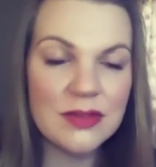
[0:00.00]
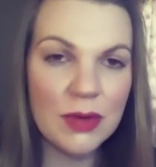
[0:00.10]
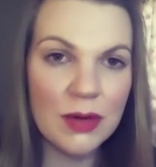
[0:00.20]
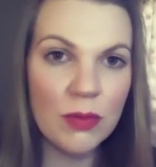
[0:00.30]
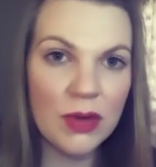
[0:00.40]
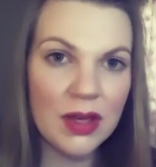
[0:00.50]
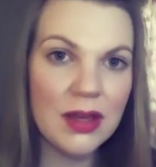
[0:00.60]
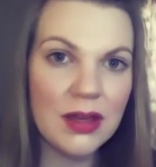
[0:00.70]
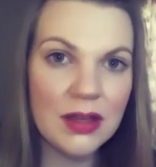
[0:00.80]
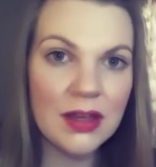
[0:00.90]
when
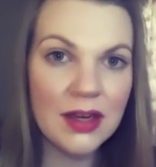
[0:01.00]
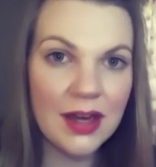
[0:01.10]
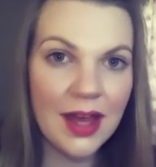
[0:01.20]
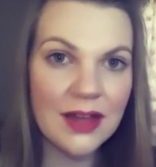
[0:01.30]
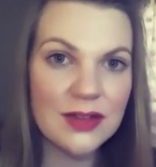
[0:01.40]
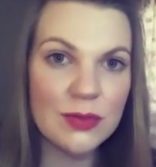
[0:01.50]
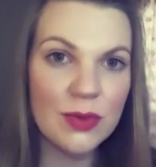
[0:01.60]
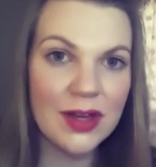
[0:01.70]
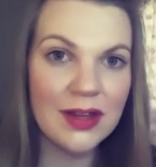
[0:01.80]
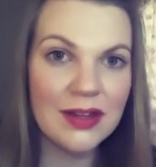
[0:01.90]
we connect
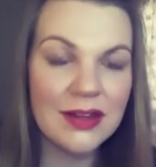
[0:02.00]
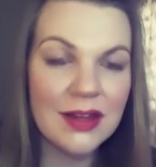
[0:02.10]
with